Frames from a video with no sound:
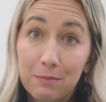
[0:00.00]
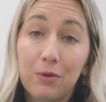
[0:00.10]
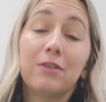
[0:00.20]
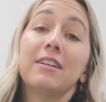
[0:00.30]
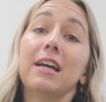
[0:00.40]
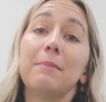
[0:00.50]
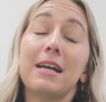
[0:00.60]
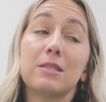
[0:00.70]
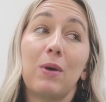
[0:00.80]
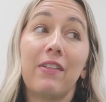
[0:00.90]
motor time
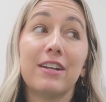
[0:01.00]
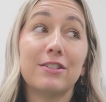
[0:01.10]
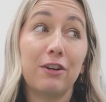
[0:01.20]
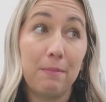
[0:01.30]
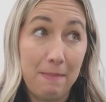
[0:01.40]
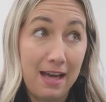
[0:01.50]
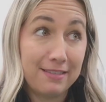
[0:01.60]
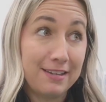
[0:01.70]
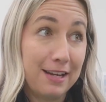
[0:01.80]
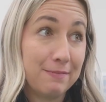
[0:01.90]
as well as during
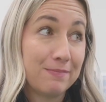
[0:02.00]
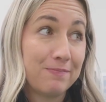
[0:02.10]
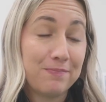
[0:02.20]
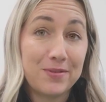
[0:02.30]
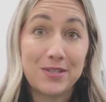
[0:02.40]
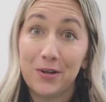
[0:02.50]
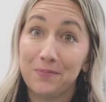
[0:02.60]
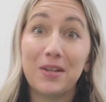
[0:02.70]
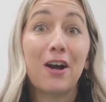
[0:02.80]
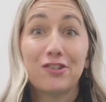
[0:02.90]
math time. So
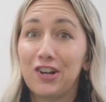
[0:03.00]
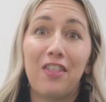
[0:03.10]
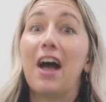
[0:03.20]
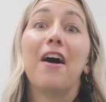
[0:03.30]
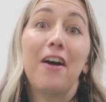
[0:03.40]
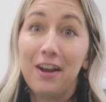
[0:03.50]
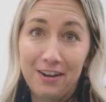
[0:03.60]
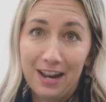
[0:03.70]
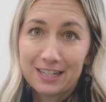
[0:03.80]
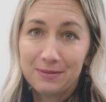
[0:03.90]
I'll share that
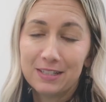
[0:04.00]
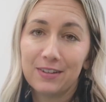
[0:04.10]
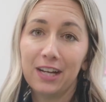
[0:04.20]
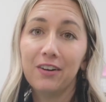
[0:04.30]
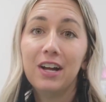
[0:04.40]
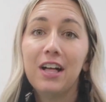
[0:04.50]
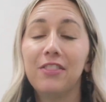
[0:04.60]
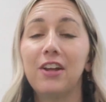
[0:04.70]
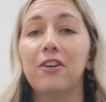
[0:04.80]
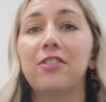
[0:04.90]
in next week's video.
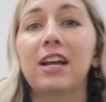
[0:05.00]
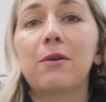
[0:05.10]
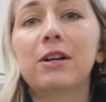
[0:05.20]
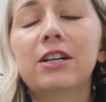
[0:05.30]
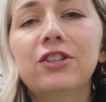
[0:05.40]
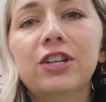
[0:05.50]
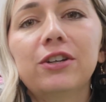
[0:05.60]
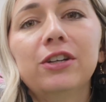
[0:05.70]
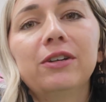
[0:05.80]
The other thing I wanted to show you